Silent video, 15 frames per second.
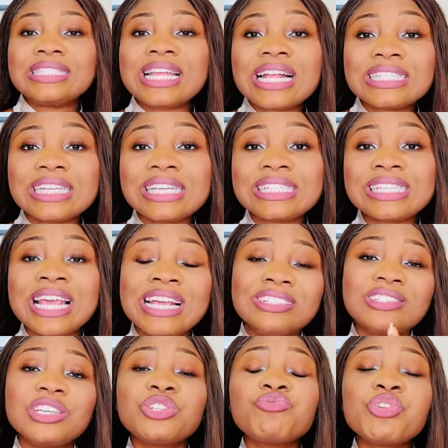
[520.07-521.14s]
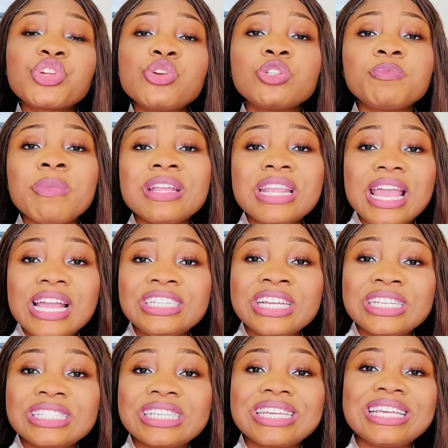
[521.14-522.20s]
That is, this recruitment
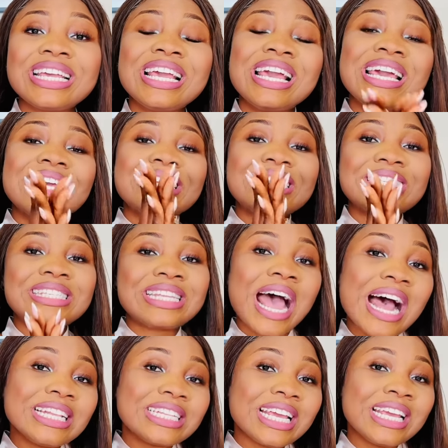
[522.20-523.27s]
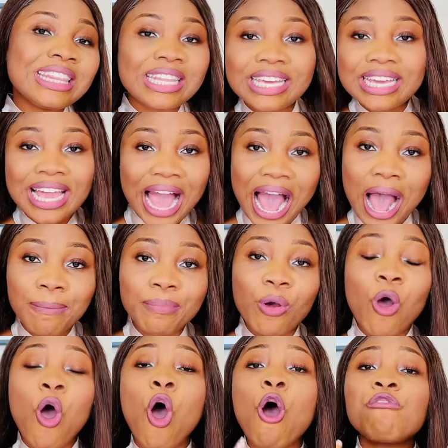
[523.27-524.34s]
agency stands in the gap
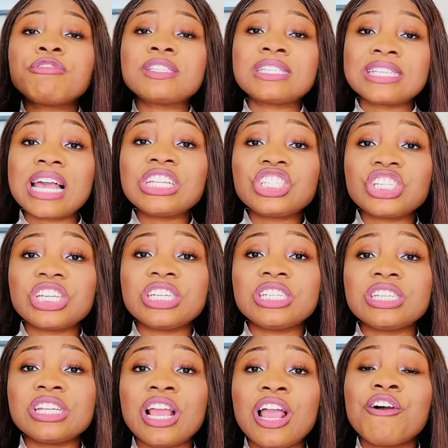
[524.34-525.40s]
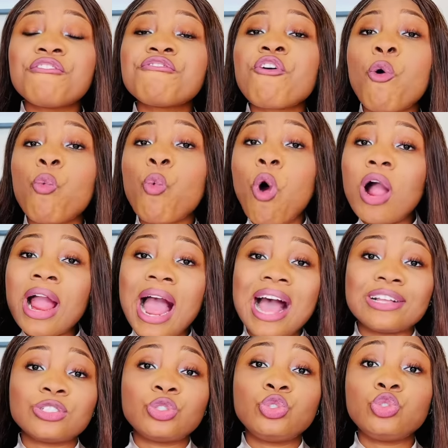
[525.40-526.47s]
of searching for
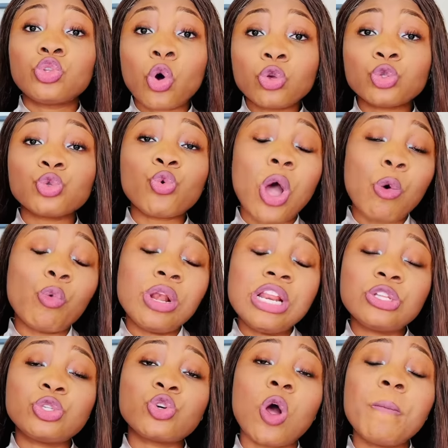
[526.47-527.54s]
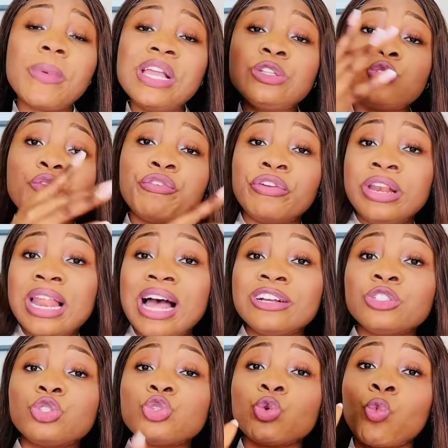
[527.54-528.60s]
workers, those who are willing to come into
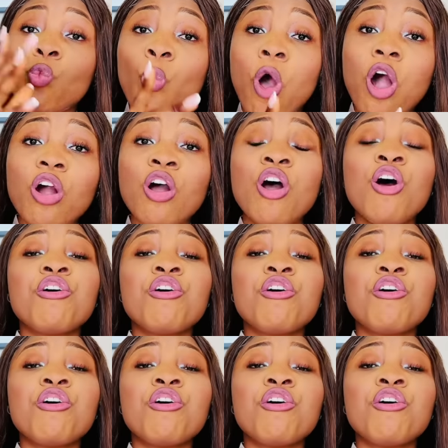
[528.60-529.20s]
Finland to work